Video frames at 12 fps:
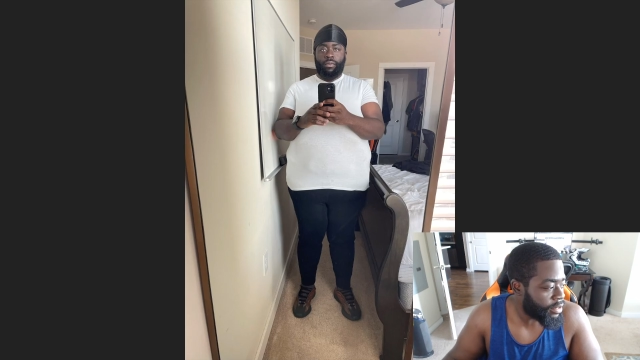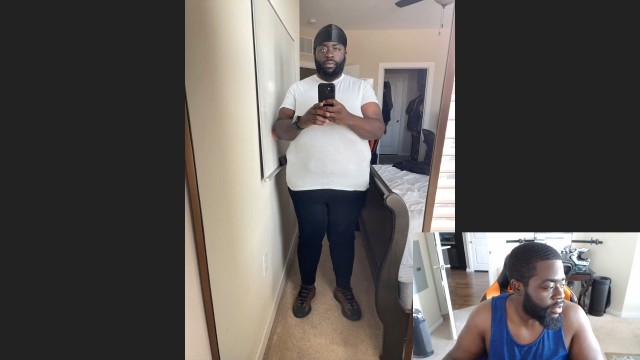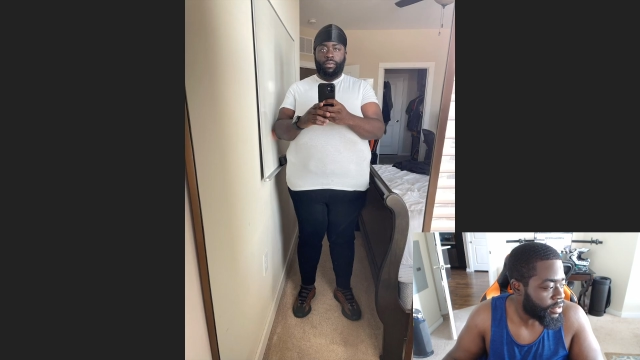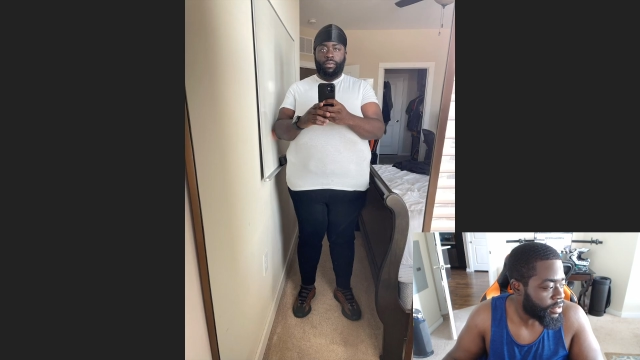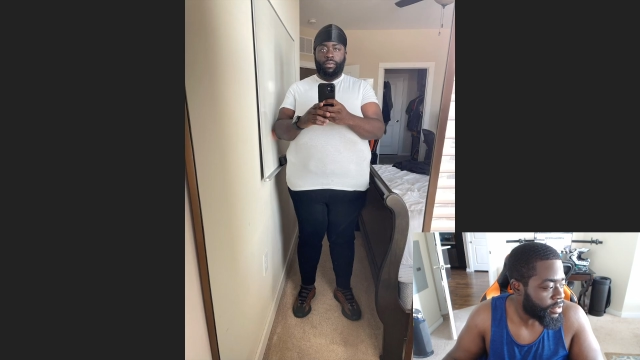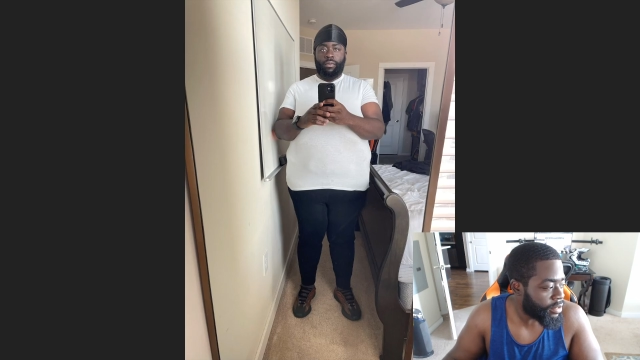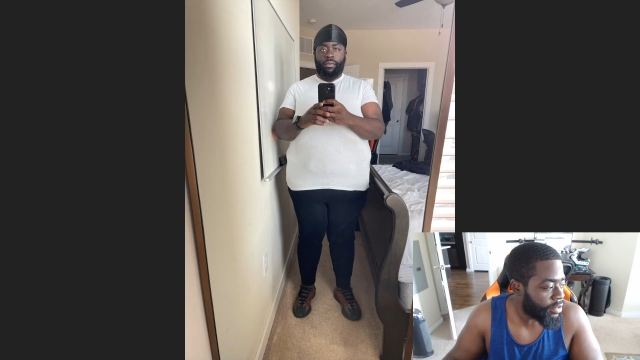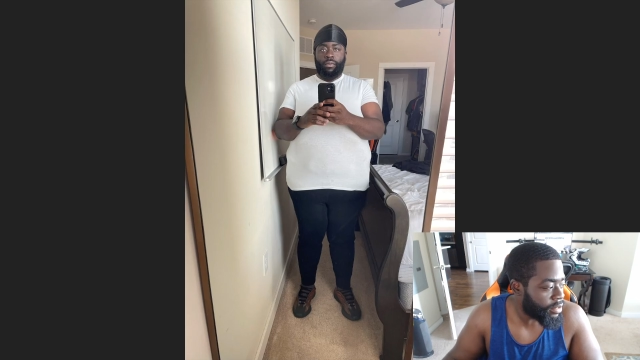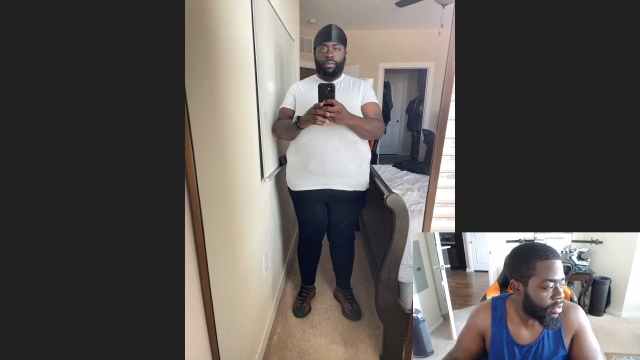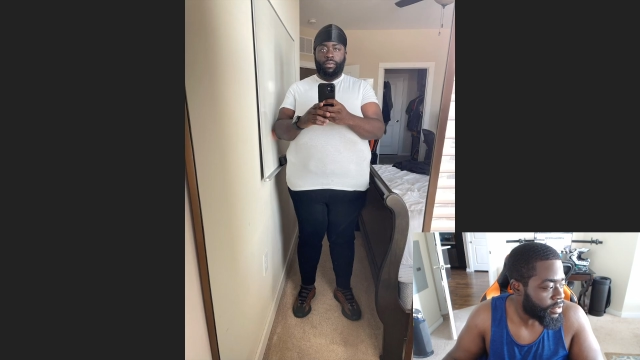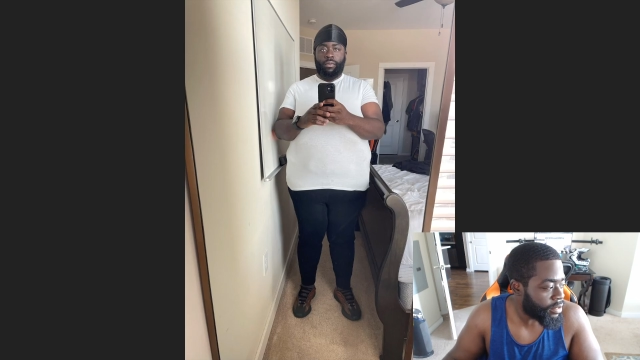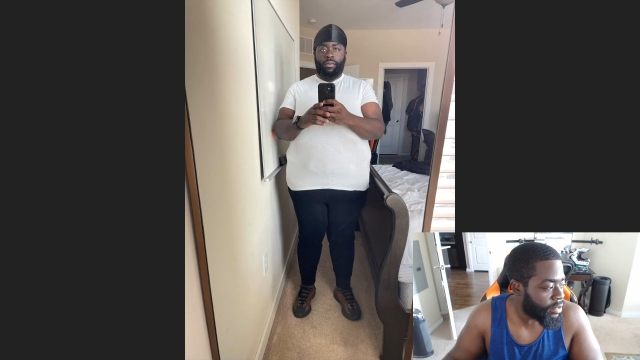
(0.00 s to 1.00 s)

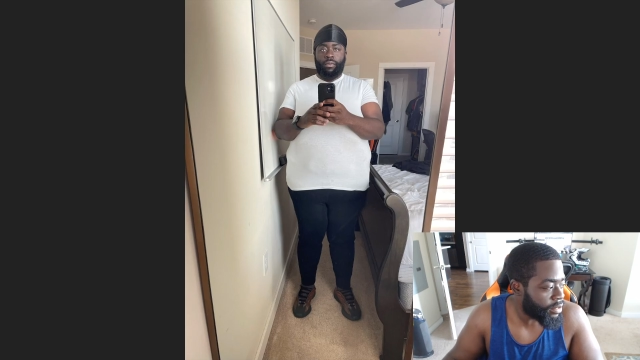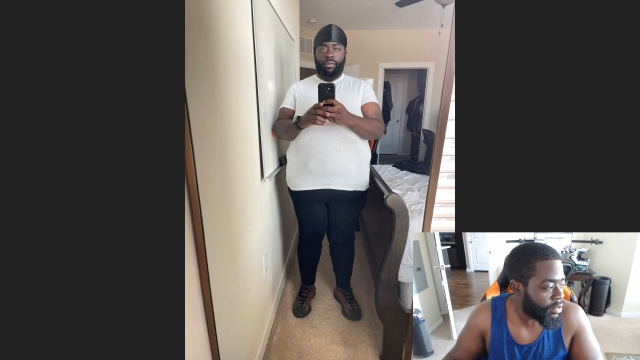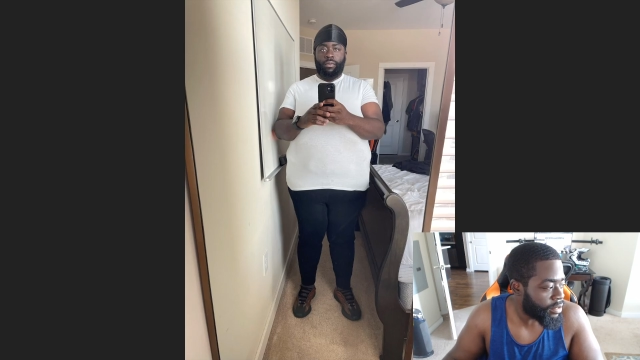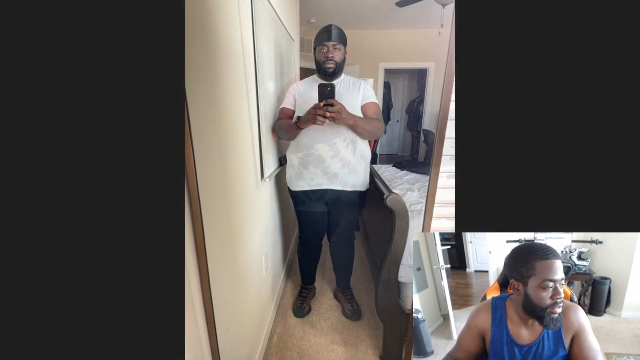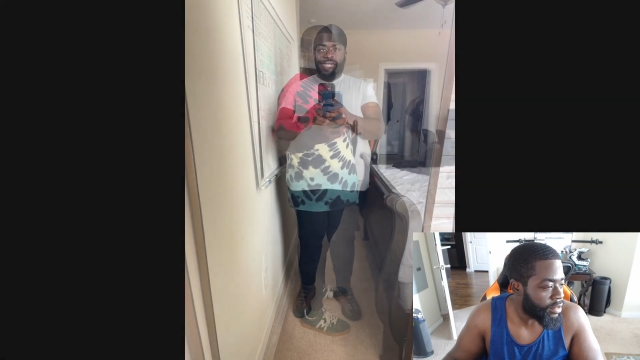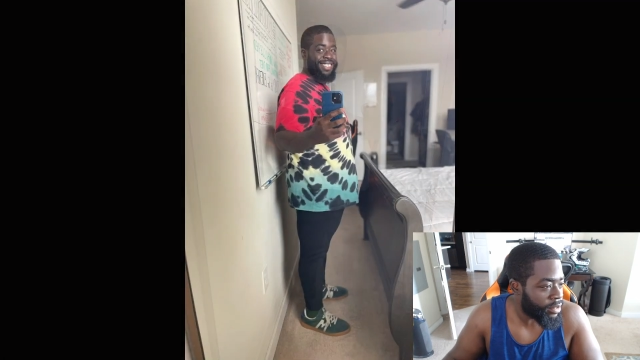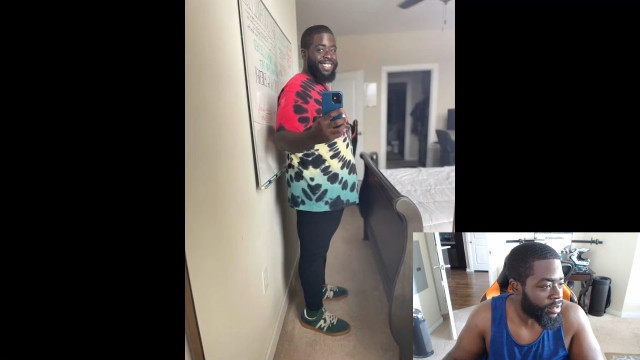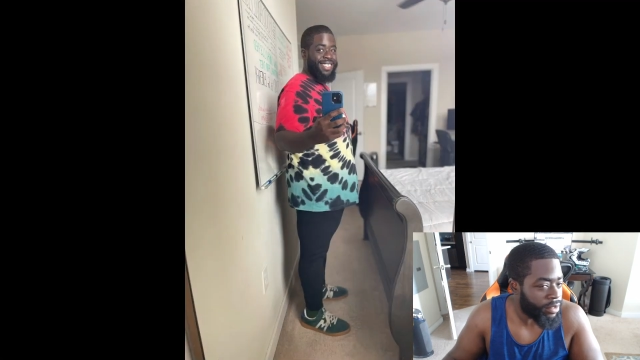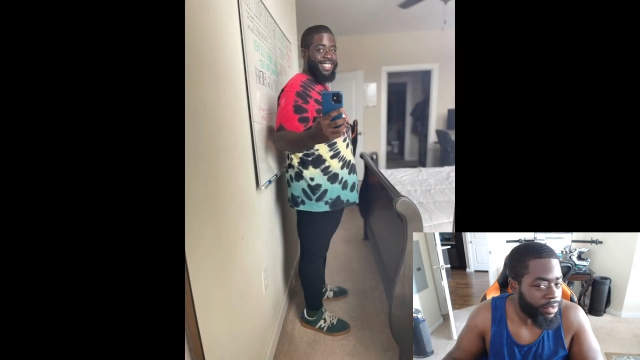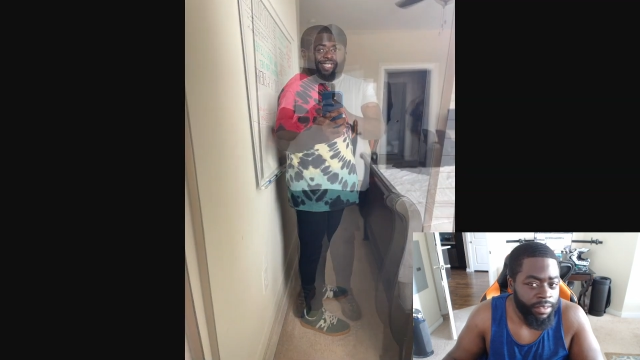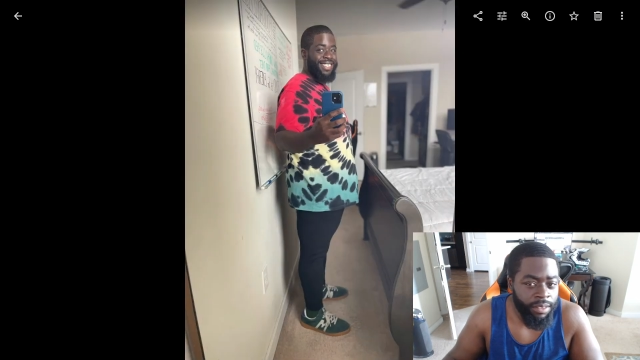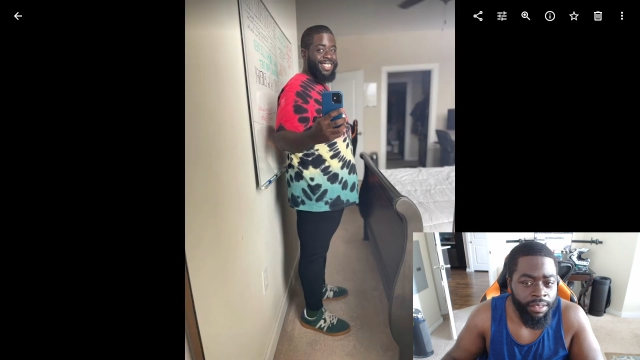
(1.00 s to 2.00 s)

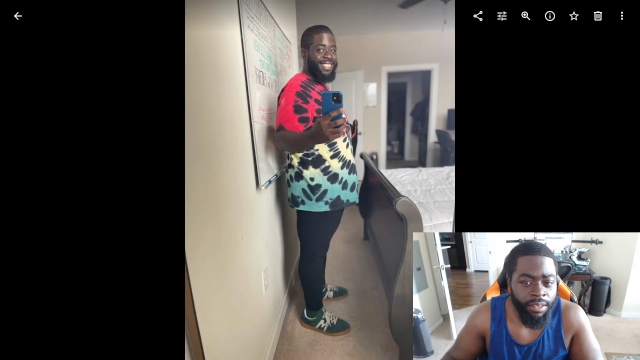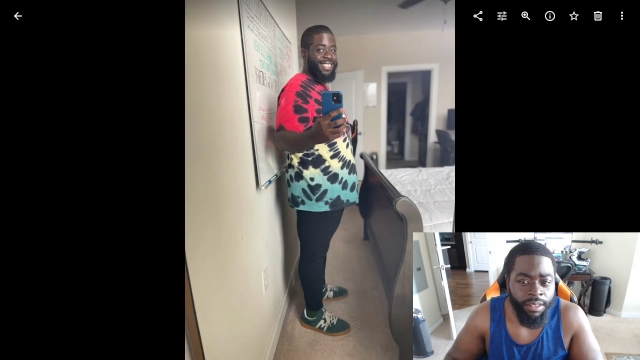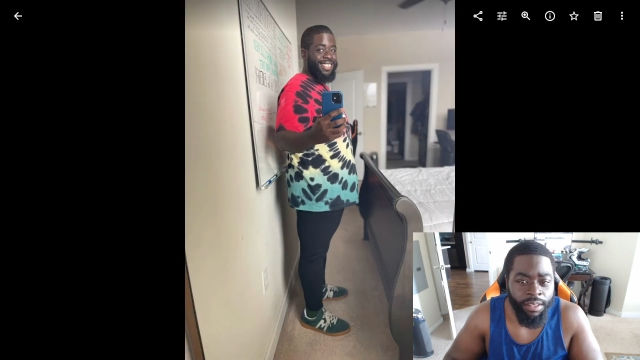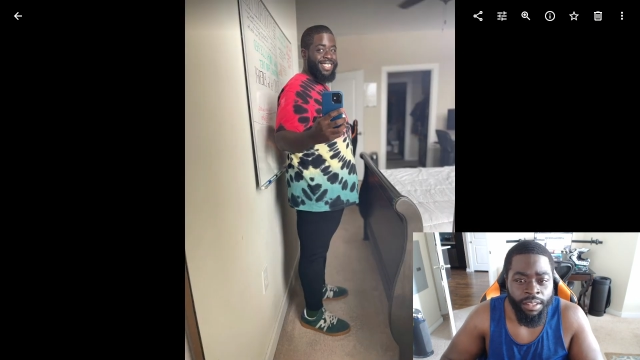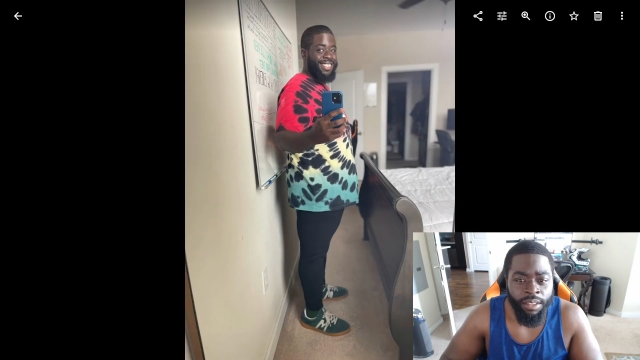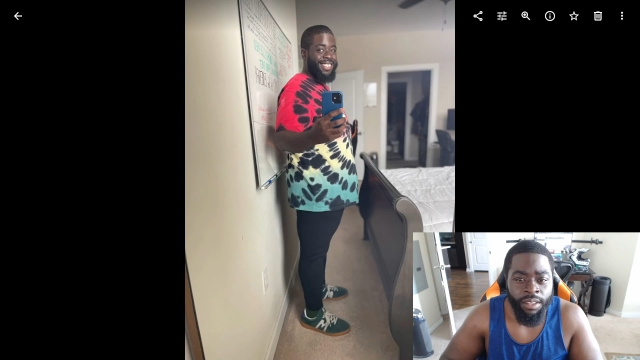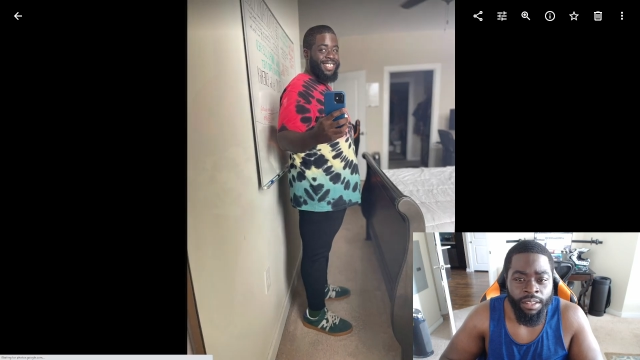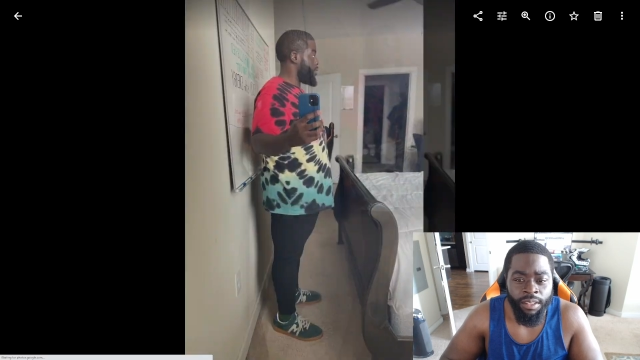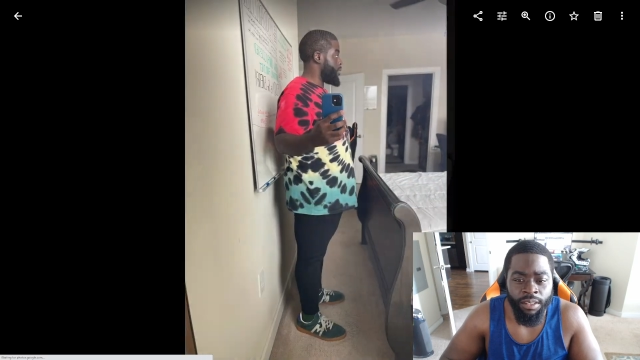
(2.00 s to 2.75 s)
(silence)